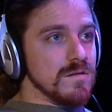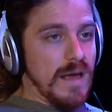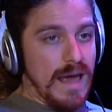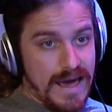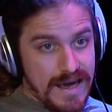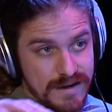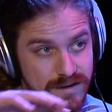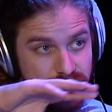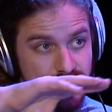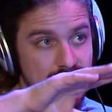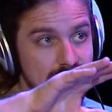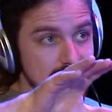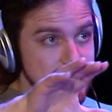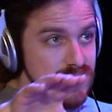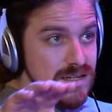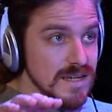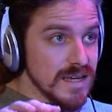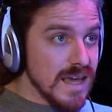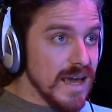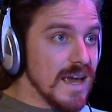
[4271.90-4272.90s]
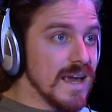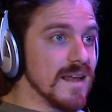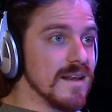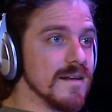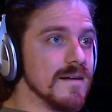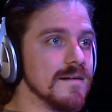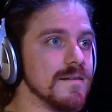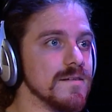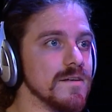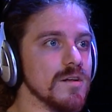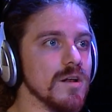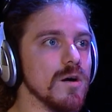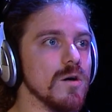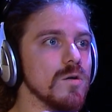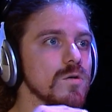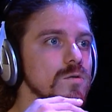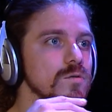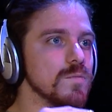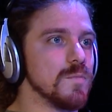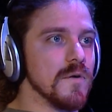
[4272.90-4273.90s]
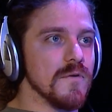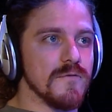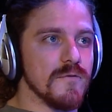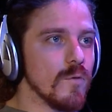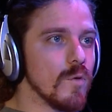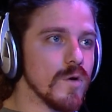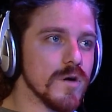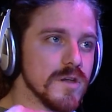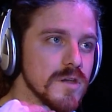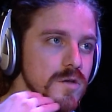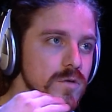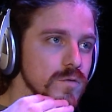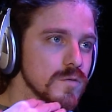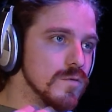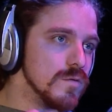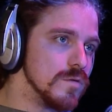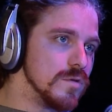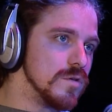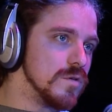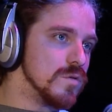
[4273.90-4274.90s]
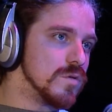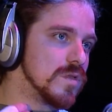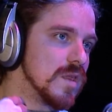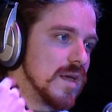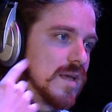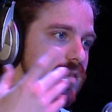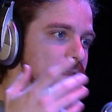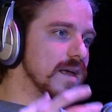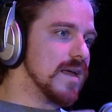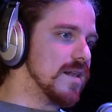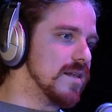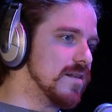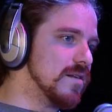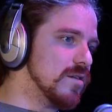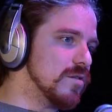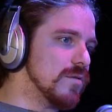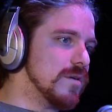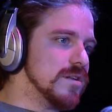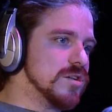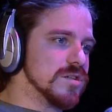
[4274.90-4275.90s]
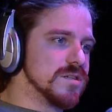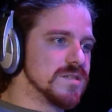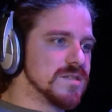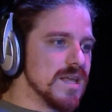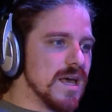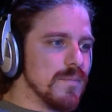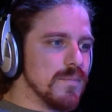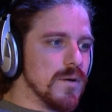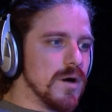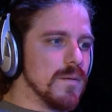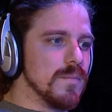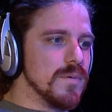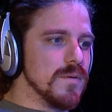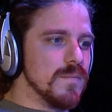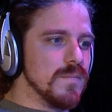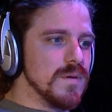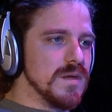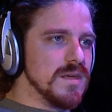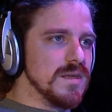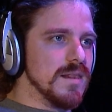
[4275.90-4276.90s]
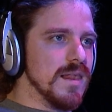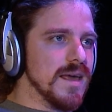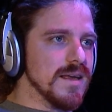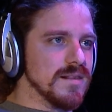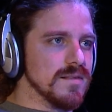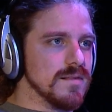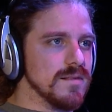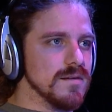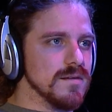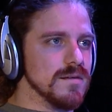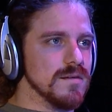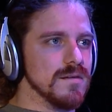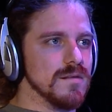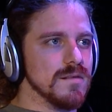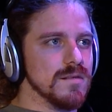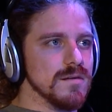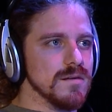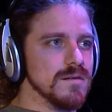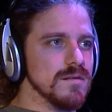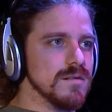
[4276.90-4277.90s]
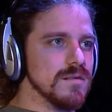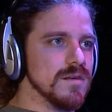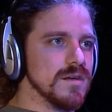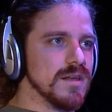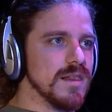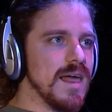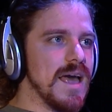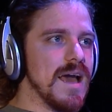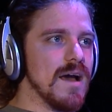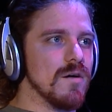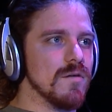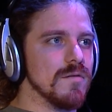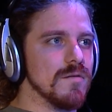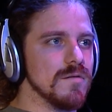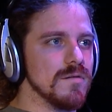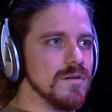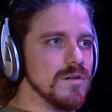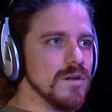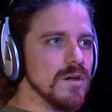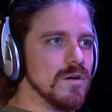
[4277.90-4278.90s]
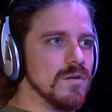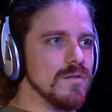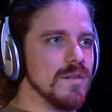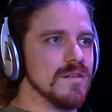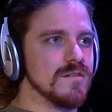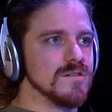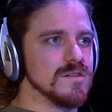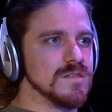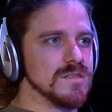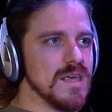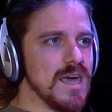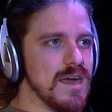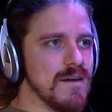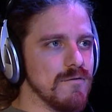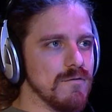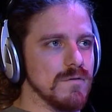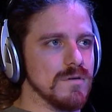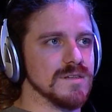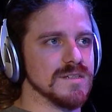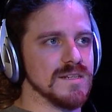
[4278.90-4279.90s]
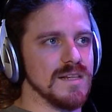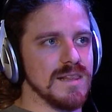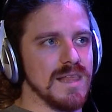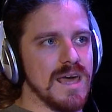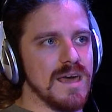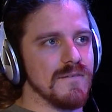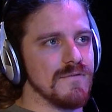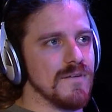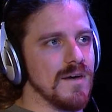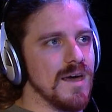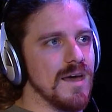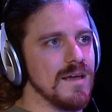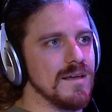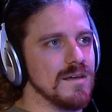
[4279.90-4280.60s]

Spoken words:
Analyze it again, you know, before you think that you can just step up and be like the clown, you know, that's just like everyone's gonna laugh at.